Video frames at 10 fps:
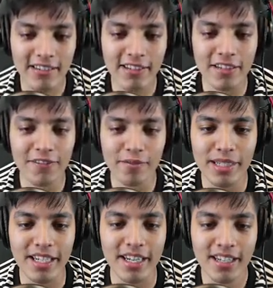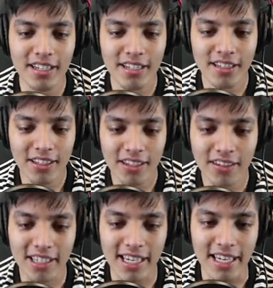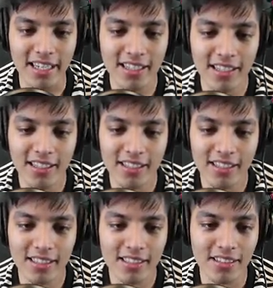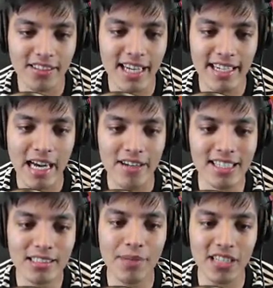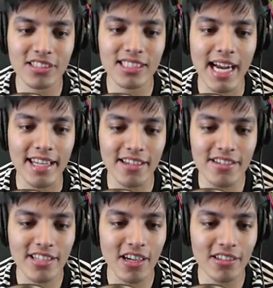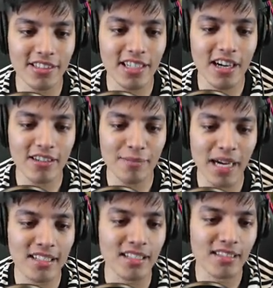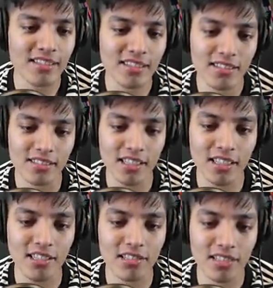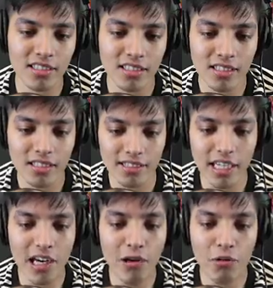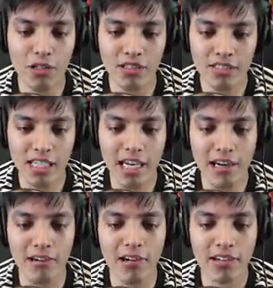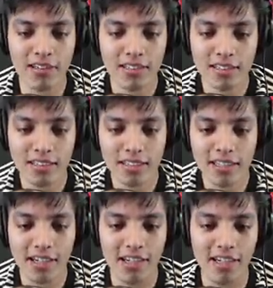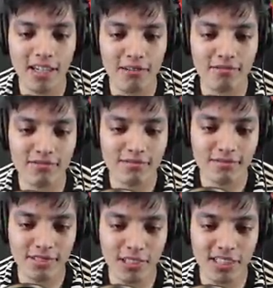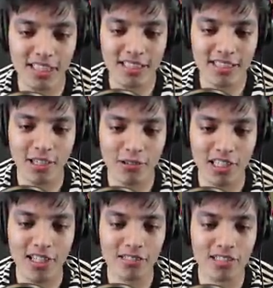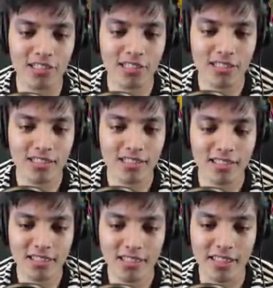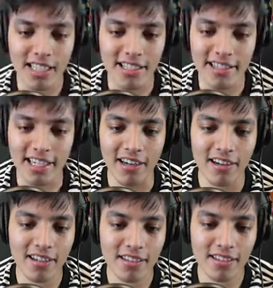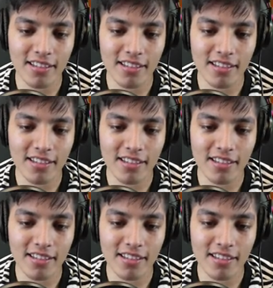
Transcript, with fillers: Get away from me. Okay. Okay, now he's about to die. There you go. You go. Come on. Uh-oh. No! No! Oh, dude, this is so close. Okay, there you go.